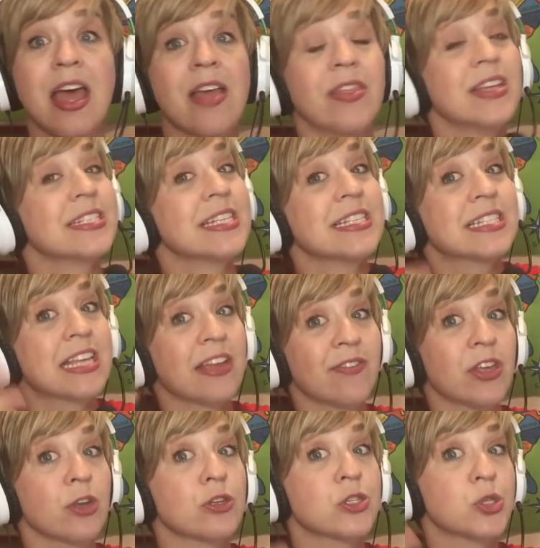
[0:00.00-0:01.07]
This is
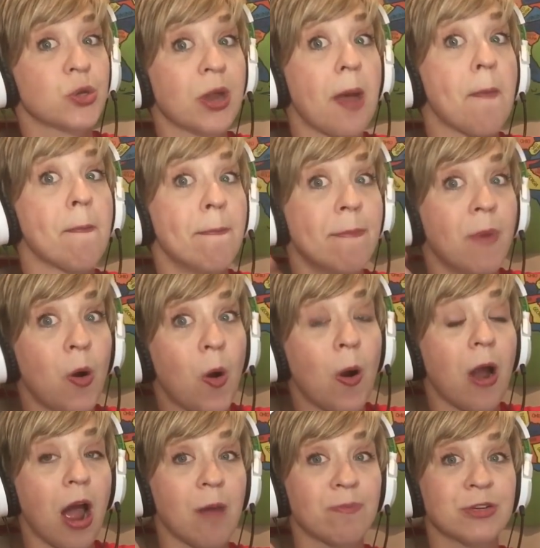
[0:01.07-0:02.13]
giving your student
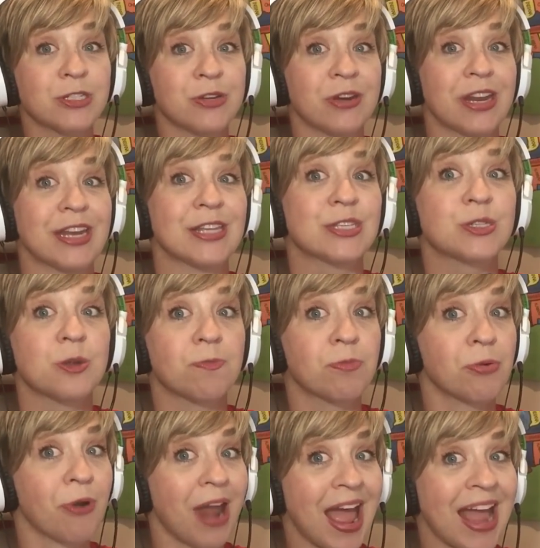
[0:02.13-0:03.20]
more opportunities to
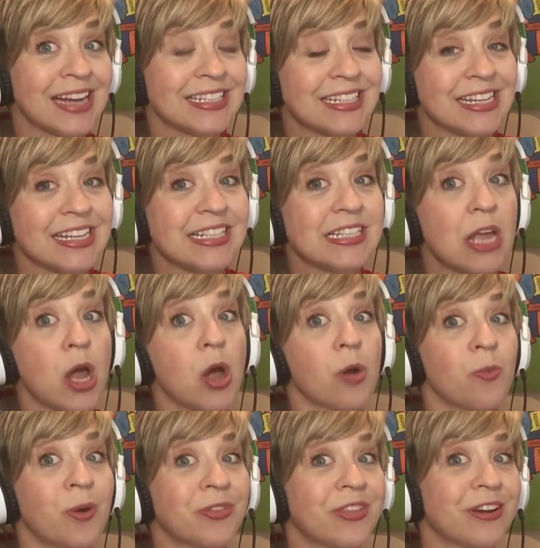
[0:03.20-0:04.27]
practice
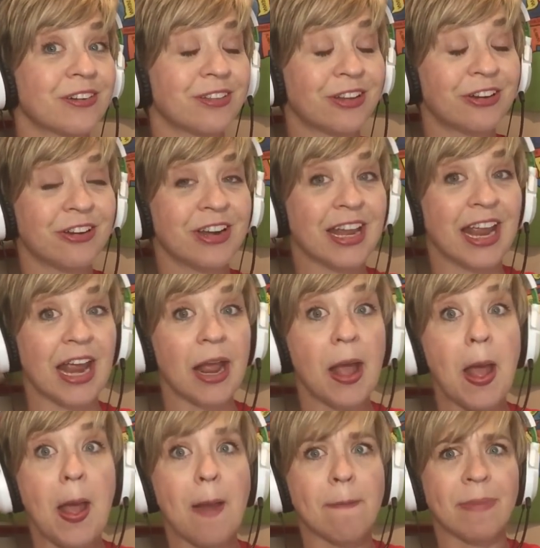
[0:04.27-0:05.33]
what they're learning,
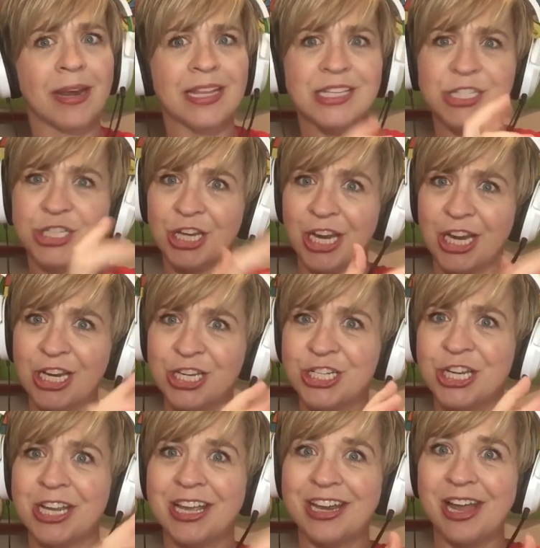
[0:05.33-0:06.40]
but is
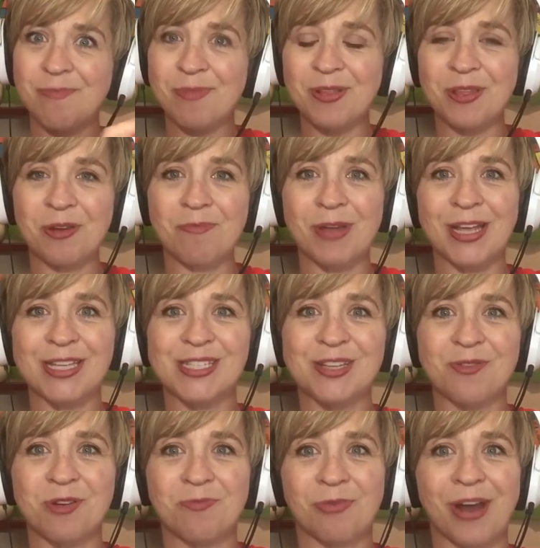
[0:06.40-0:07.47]
changing it up a little bit.
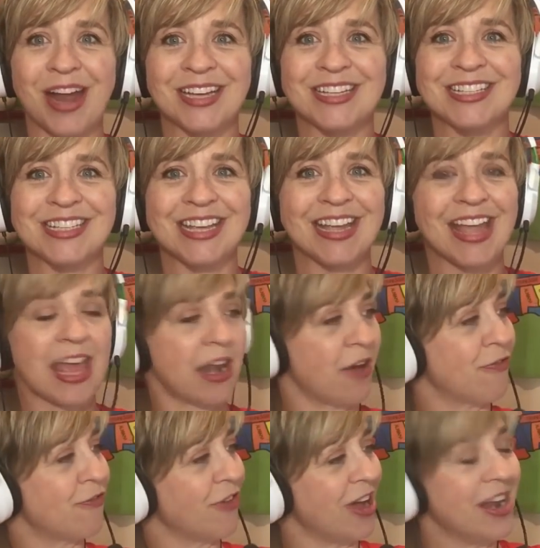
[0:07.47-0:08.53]
So we're practicing in
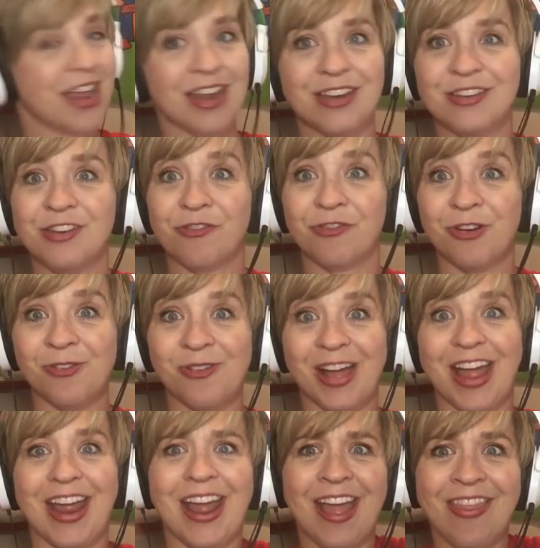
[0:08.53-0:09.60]
a fun and different
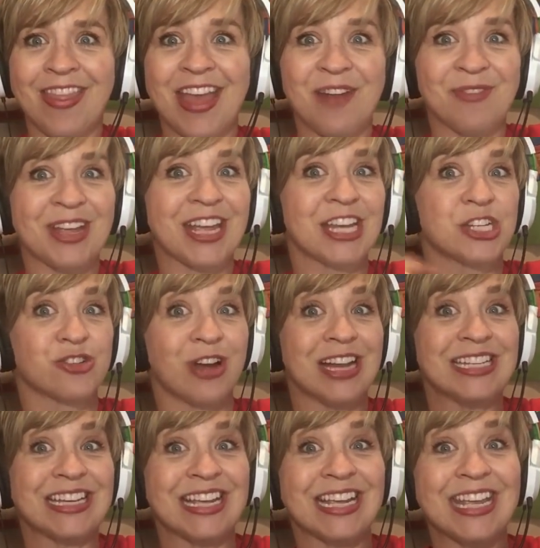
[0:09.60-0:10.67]
way. And then we can try
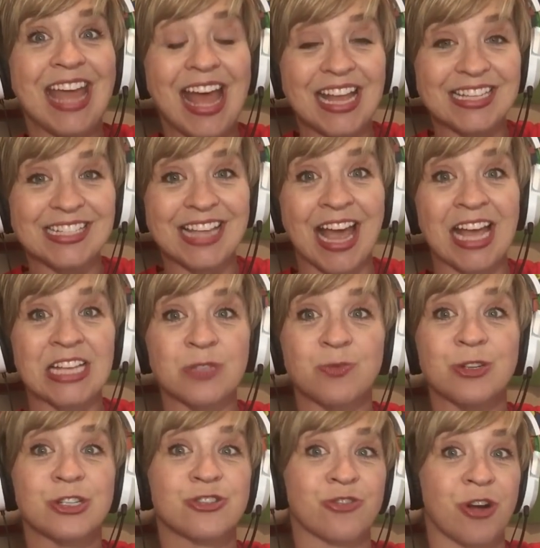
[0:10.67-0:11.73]
to guess as
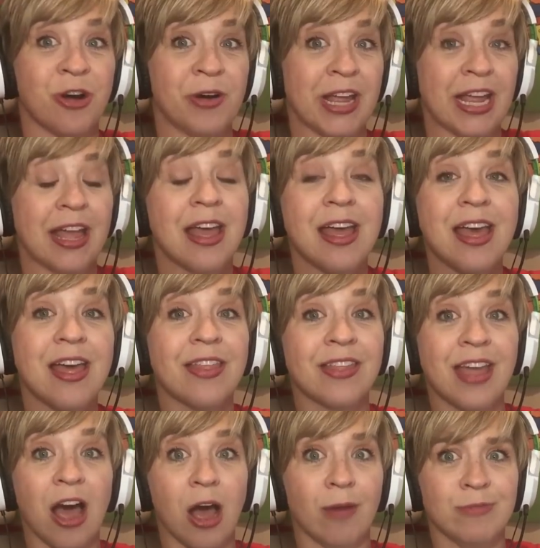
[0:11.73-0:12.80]
we're drawing
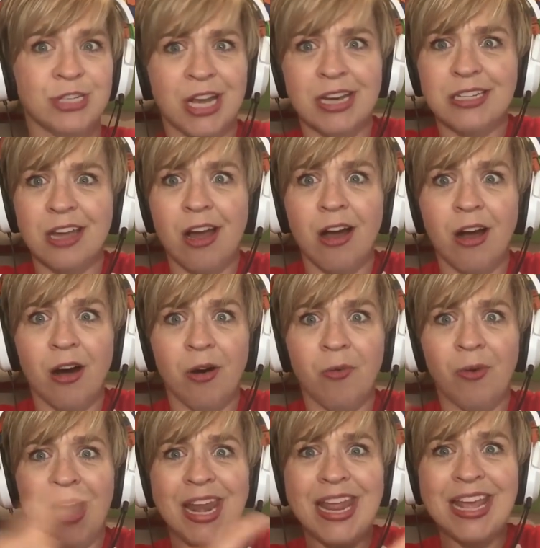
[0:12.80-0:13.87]
the object,
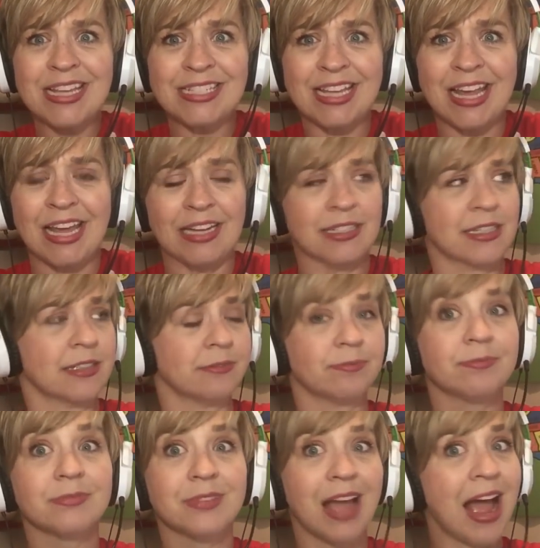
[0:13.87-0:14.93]
what is it?
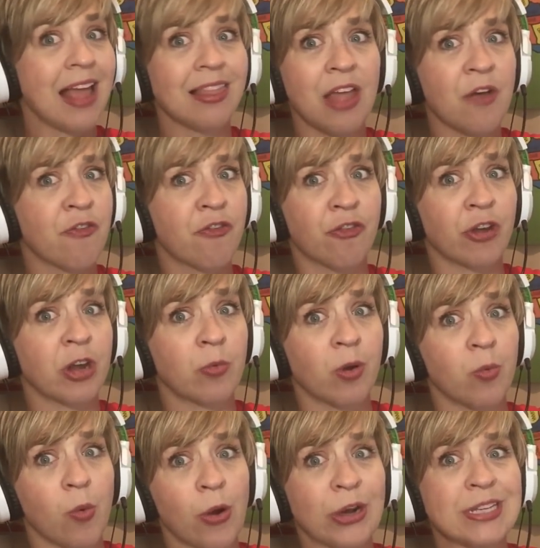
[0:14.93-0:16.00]
I love free
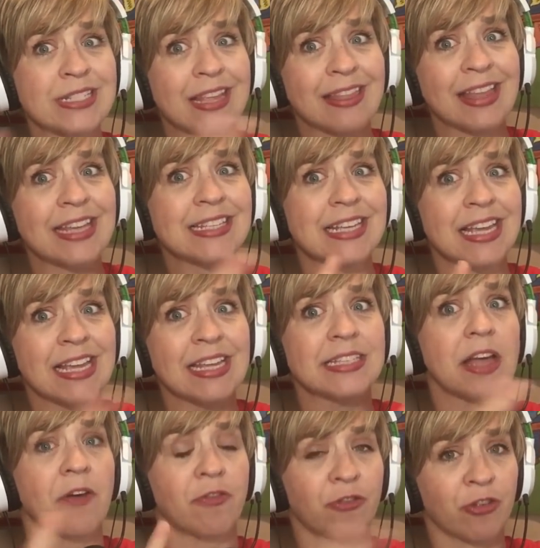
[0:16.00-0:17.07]
rewards. This is
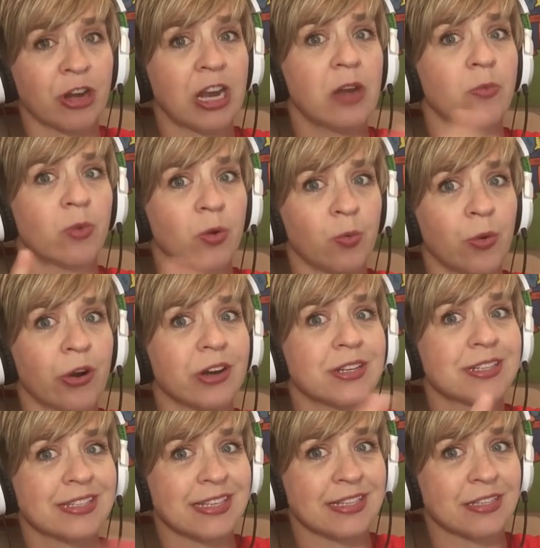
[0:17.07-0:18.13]
a free reward
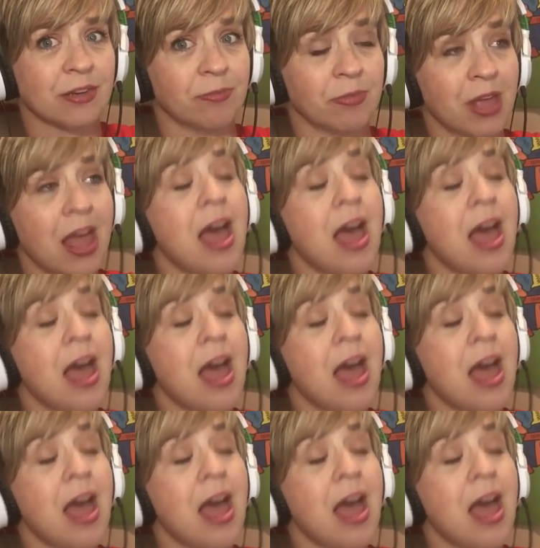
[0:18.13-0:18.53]
system.